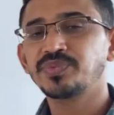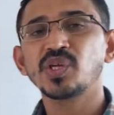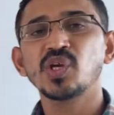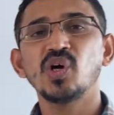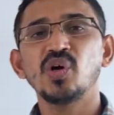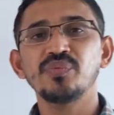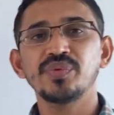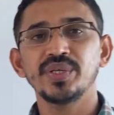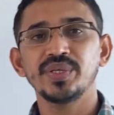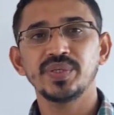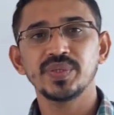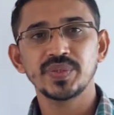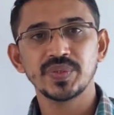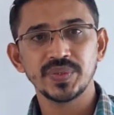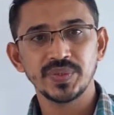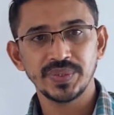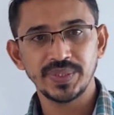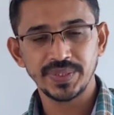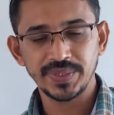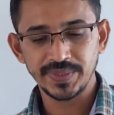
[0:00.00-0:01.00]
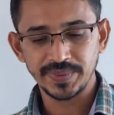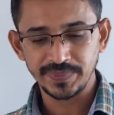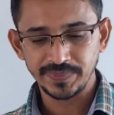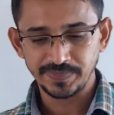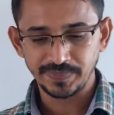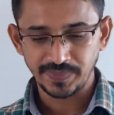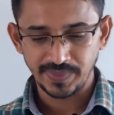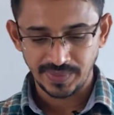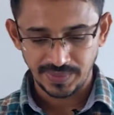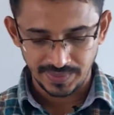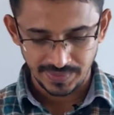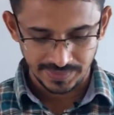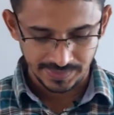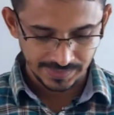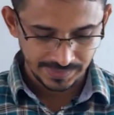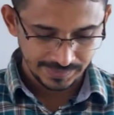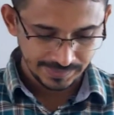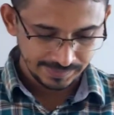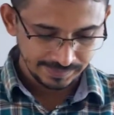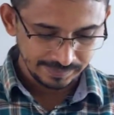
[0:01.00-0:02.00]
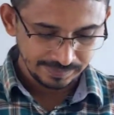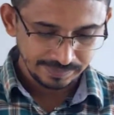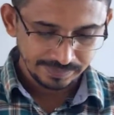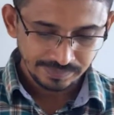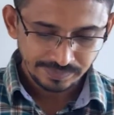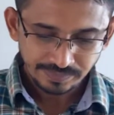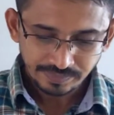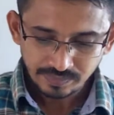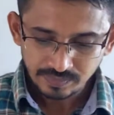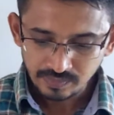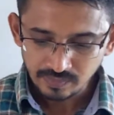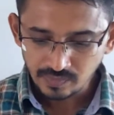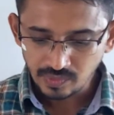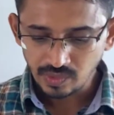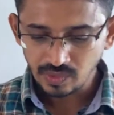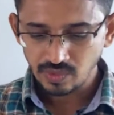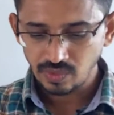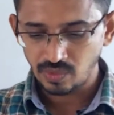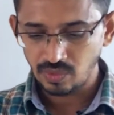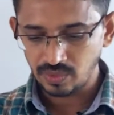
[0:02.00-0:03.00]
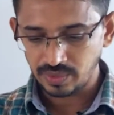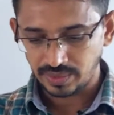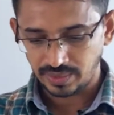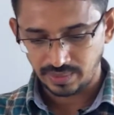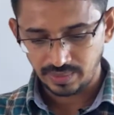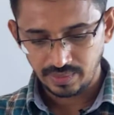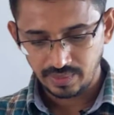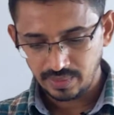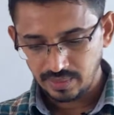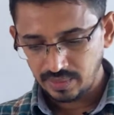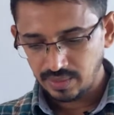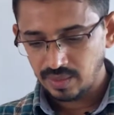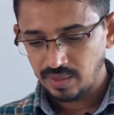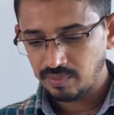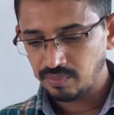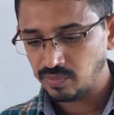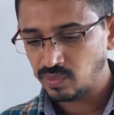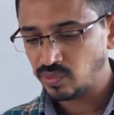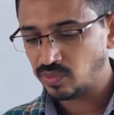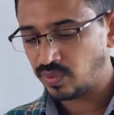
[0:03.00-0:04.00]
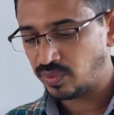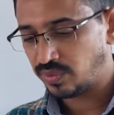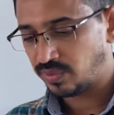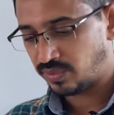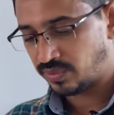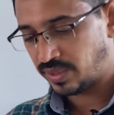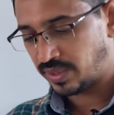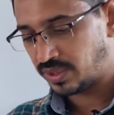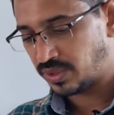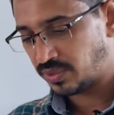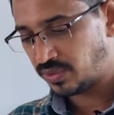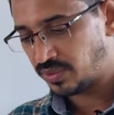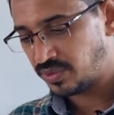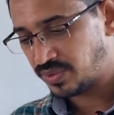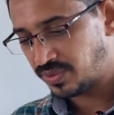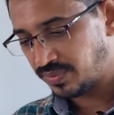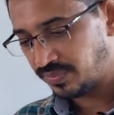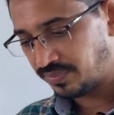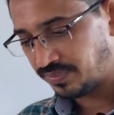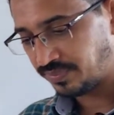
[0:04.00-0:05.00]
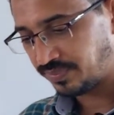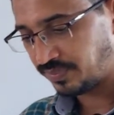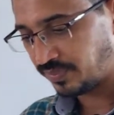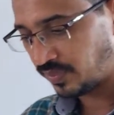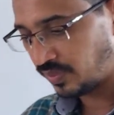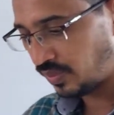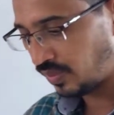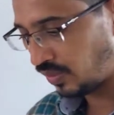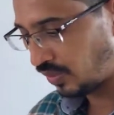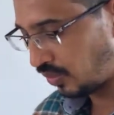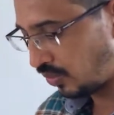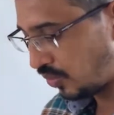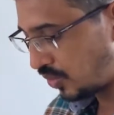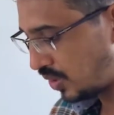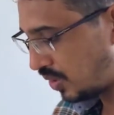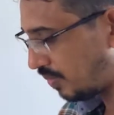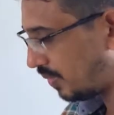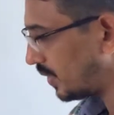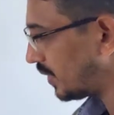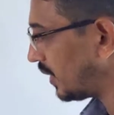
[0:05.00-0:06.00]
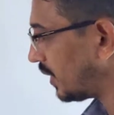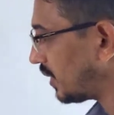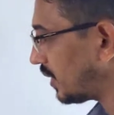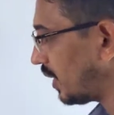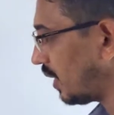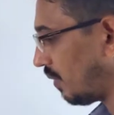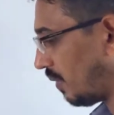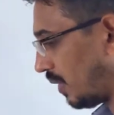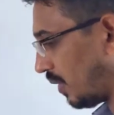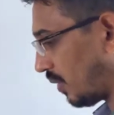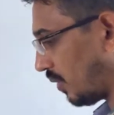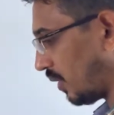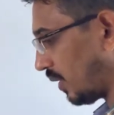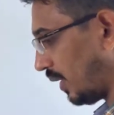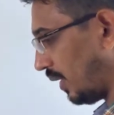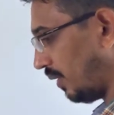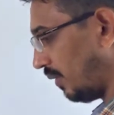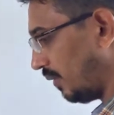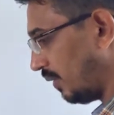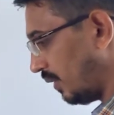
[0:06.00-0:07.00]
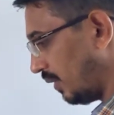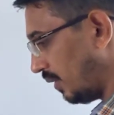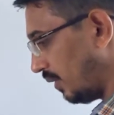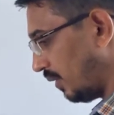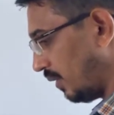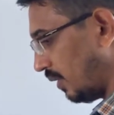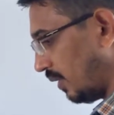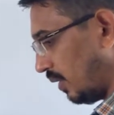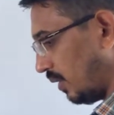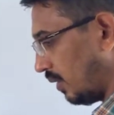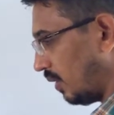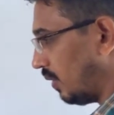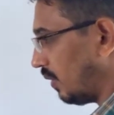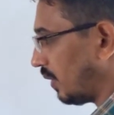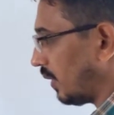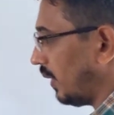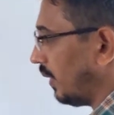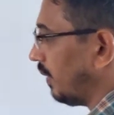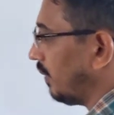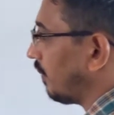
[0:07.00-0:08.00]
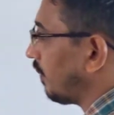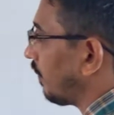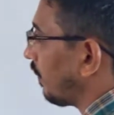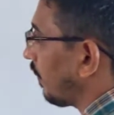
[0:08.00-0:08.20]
Hope you understood this? Yes. Okay, move on to next question. Question number 16 we are talking. Okay,